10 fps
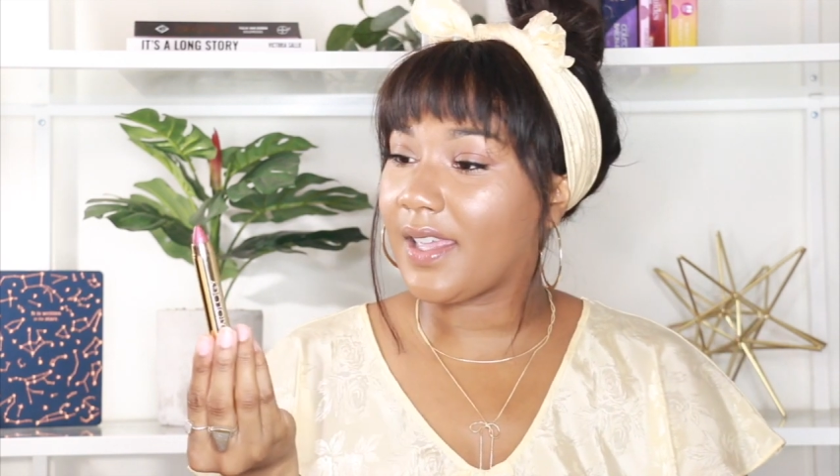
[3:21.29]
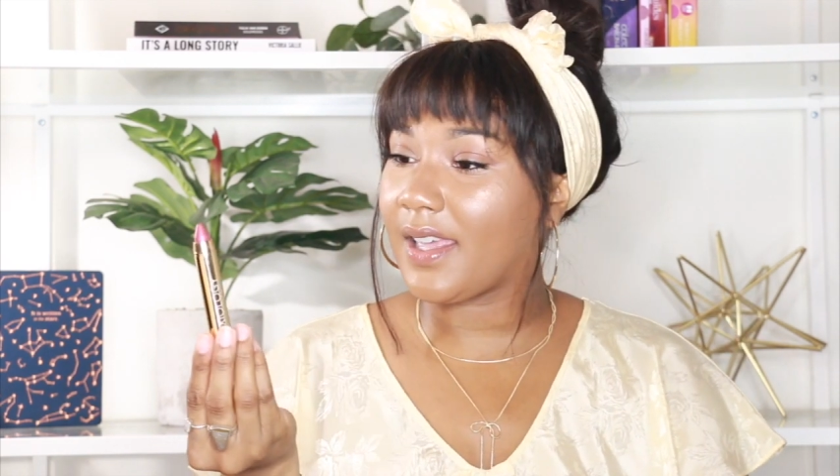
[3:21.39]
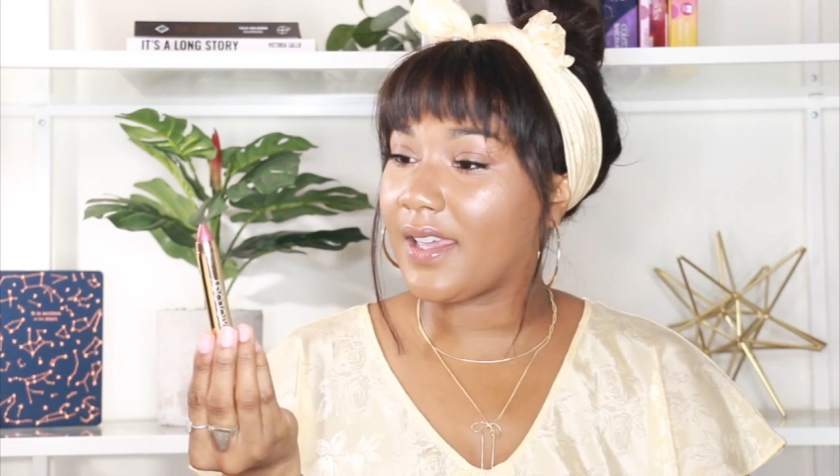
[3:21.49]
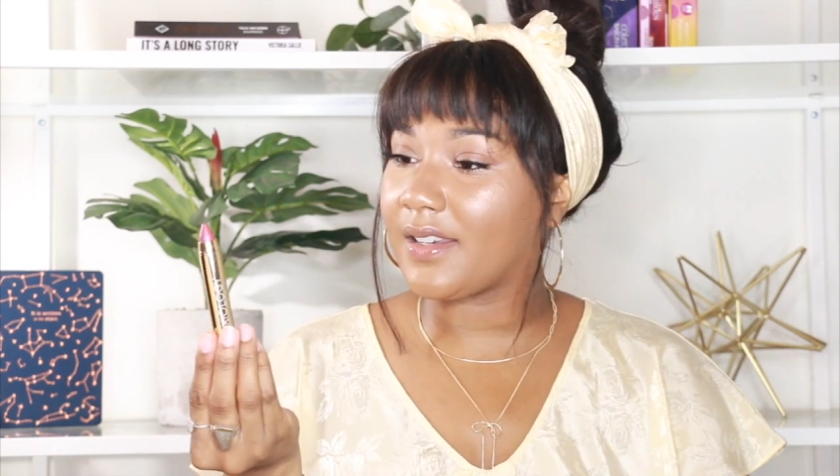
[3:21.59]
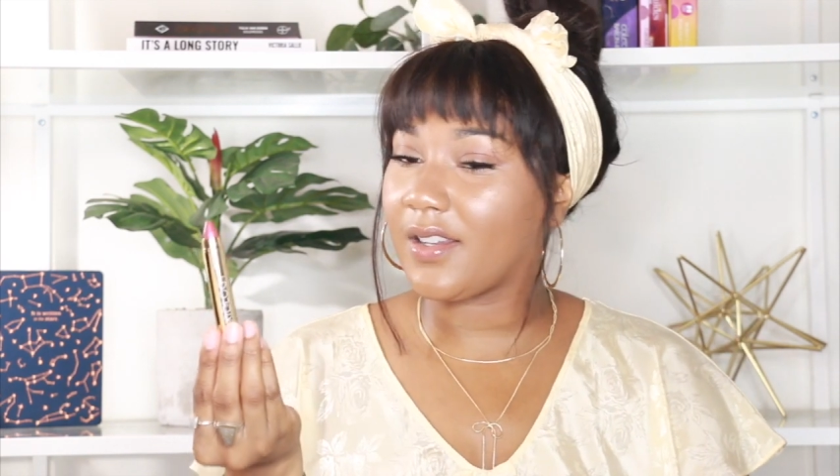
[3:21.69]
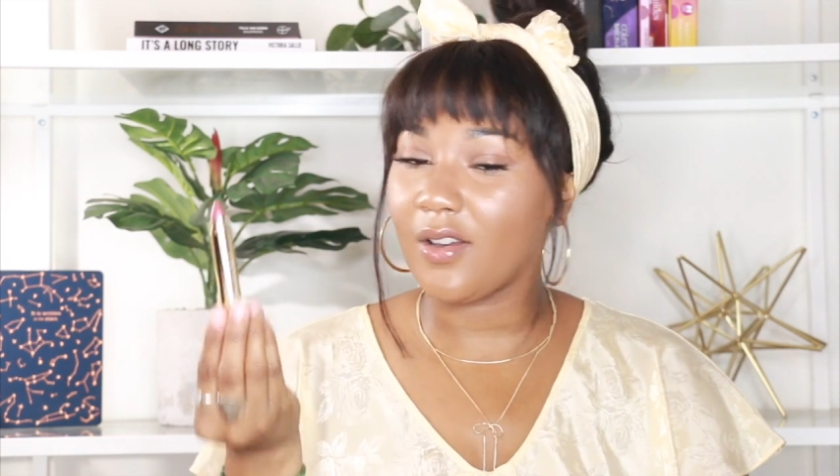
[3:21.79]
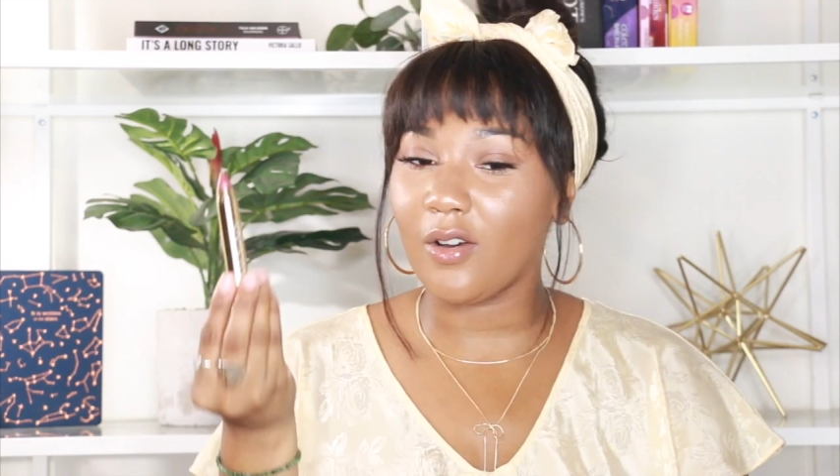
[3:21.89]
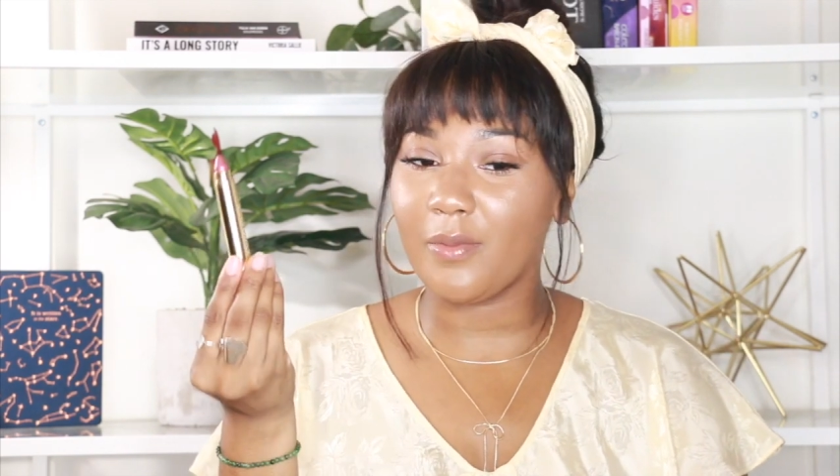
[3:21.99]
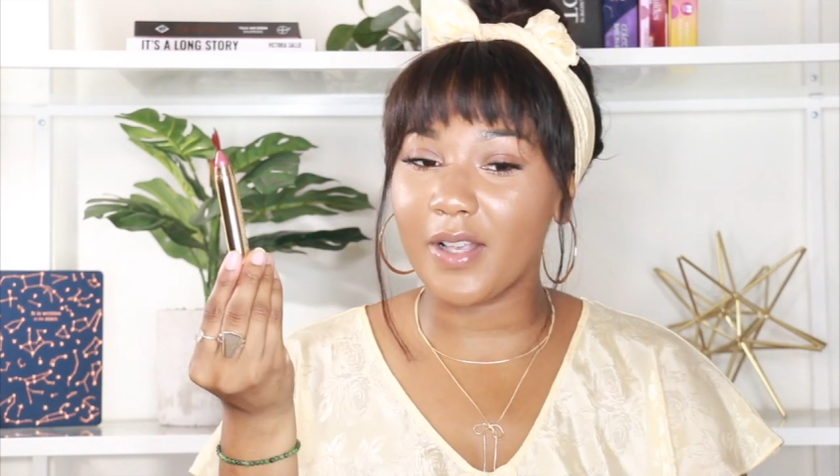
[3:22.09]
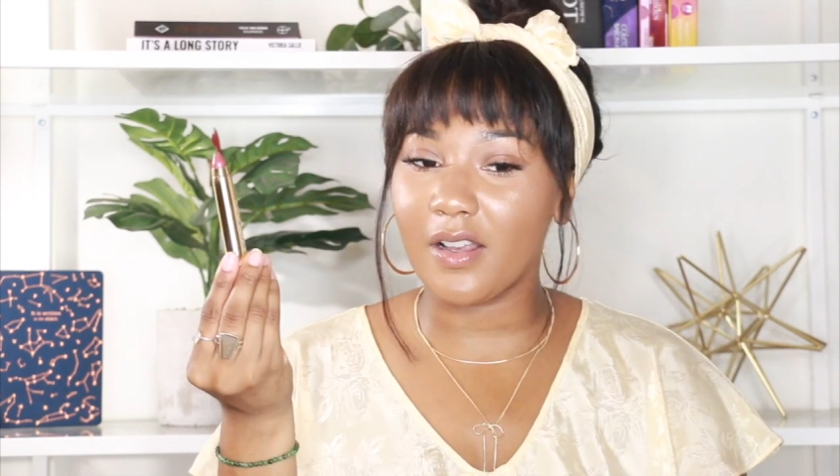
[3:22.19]
and
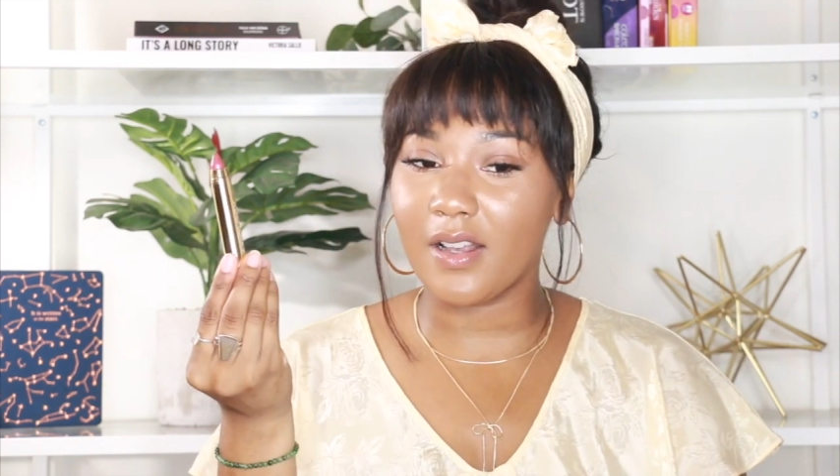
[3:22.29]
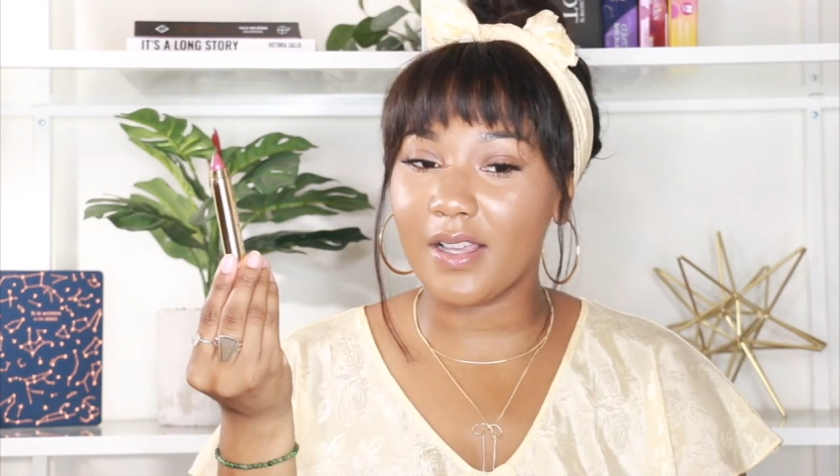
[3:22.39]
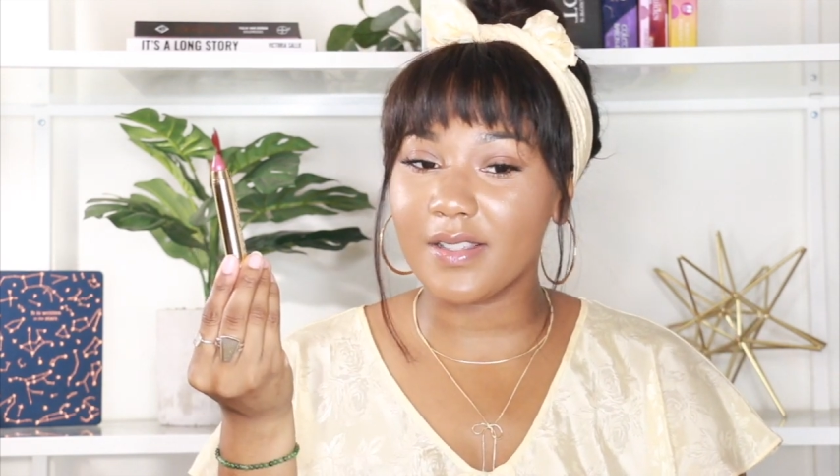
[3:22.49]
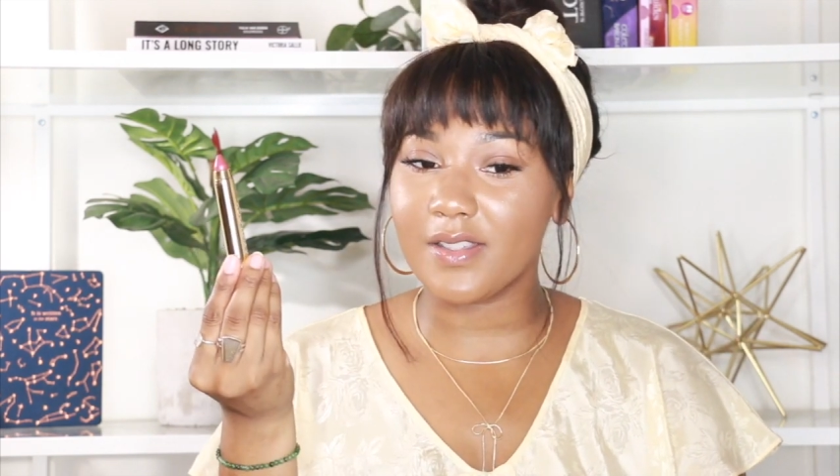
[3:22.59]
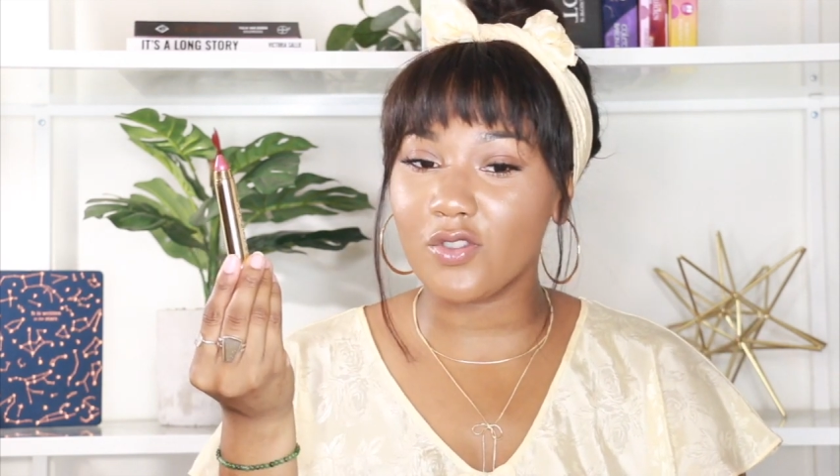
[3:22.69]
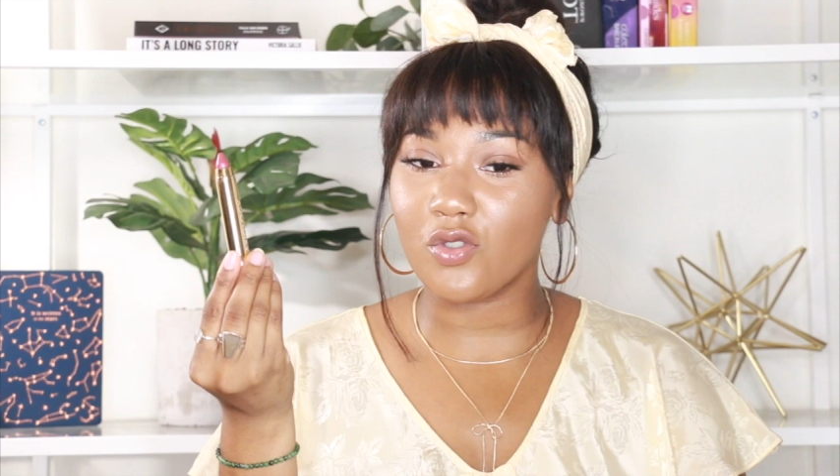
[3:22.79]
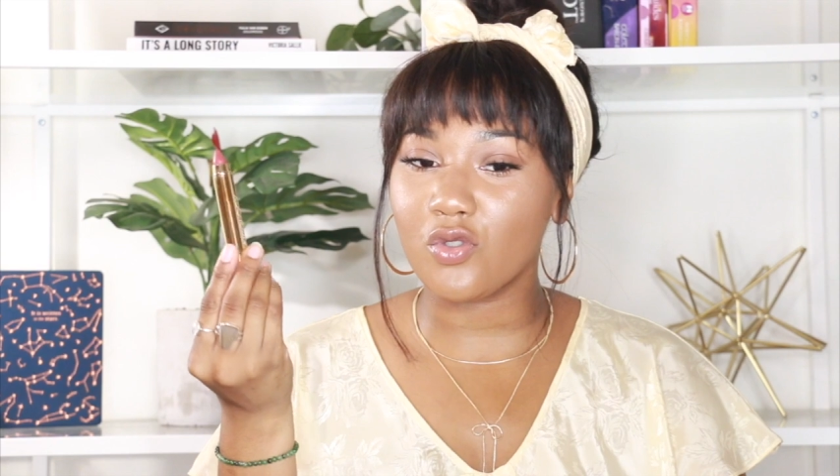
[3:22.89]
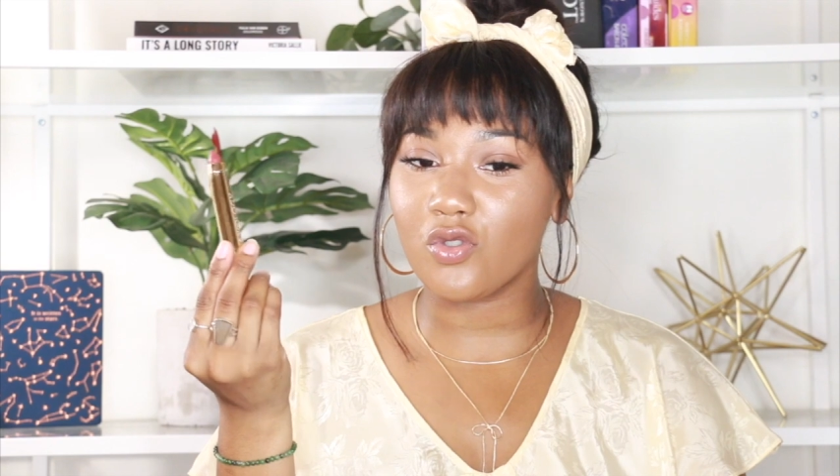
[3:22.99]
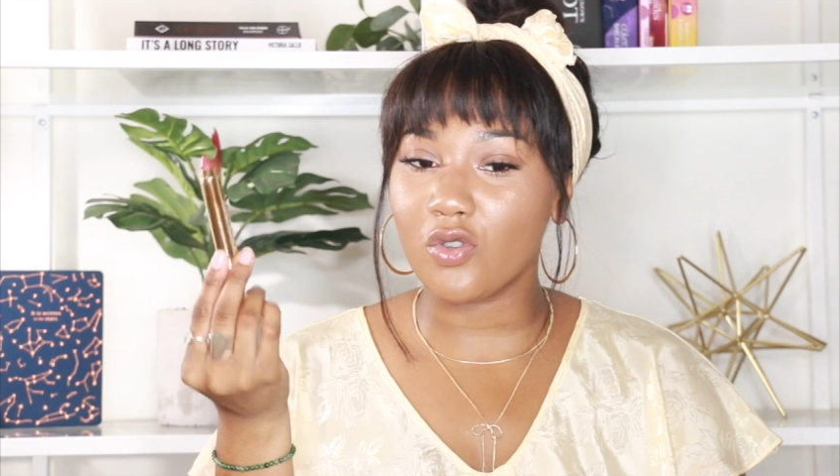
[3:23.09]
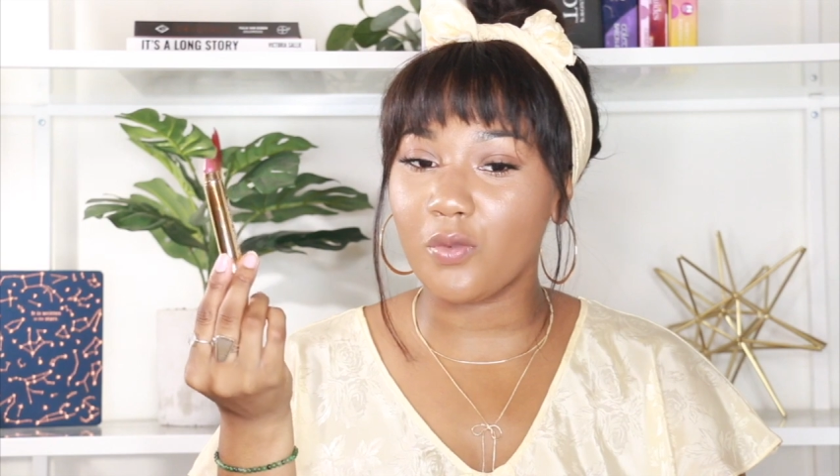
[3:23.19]
oh my god, guys, this is
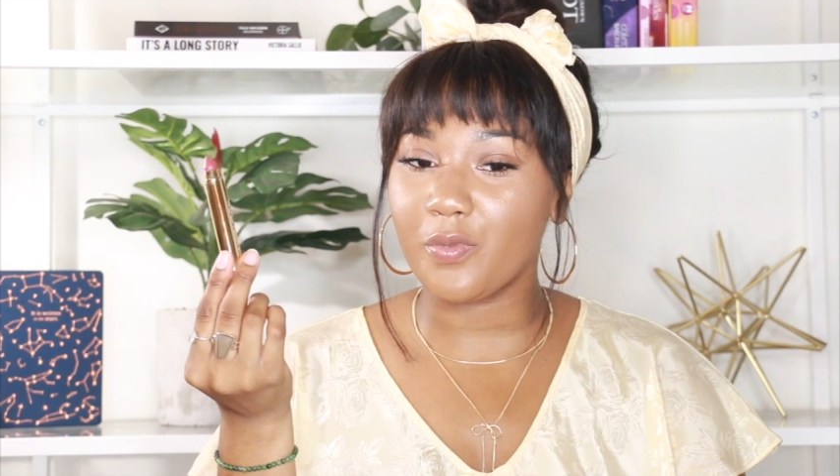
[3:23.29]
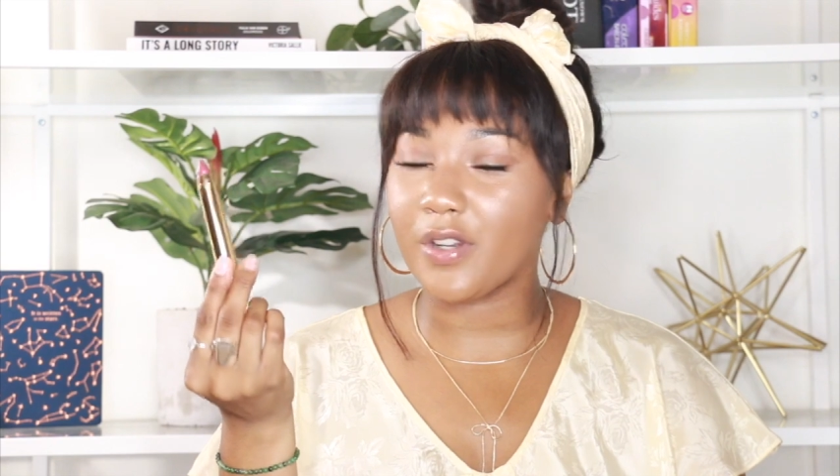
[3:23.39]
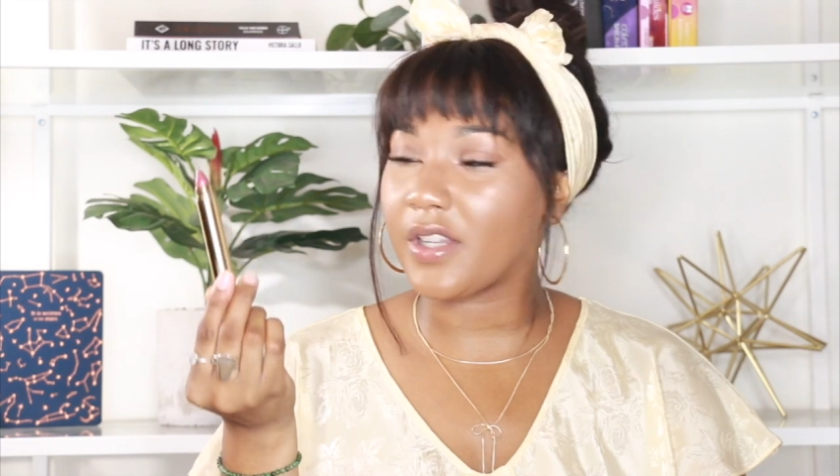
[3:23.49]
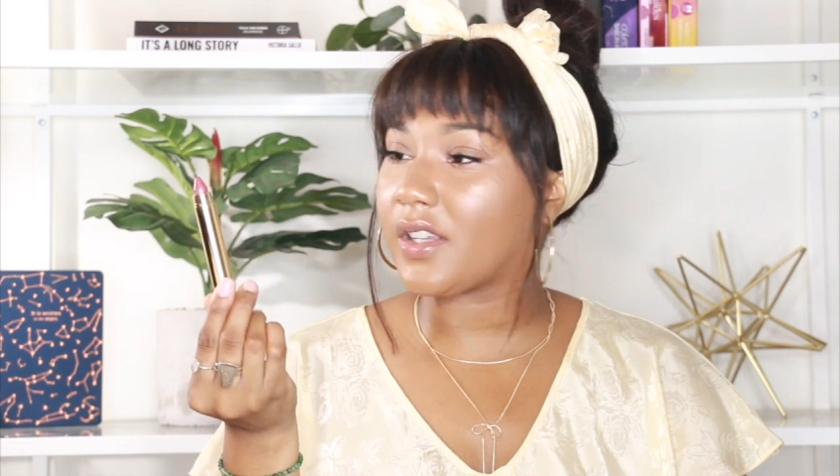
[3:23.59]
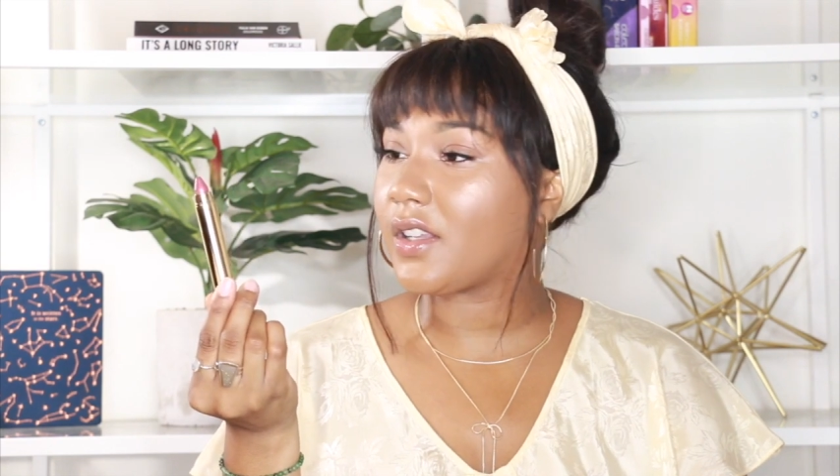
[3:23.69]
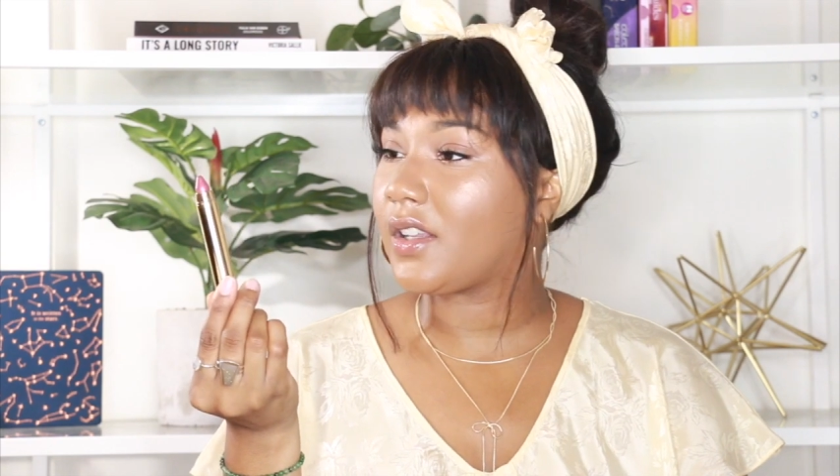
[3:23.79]
so pretty.